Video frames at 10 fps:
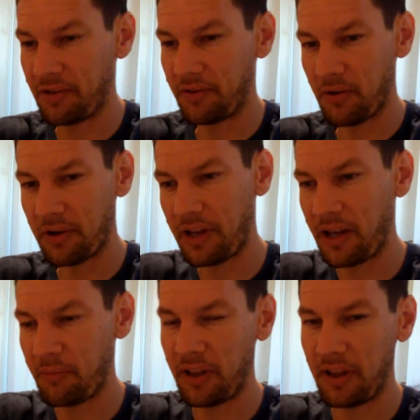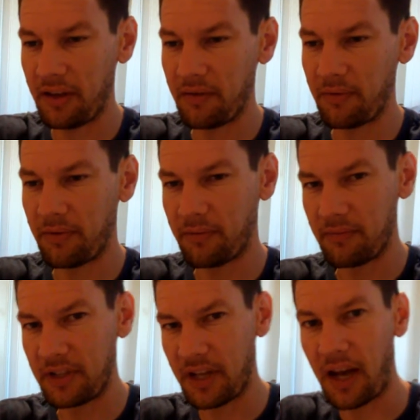go to camp and live,
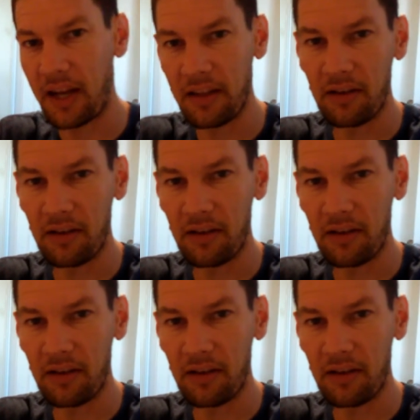die in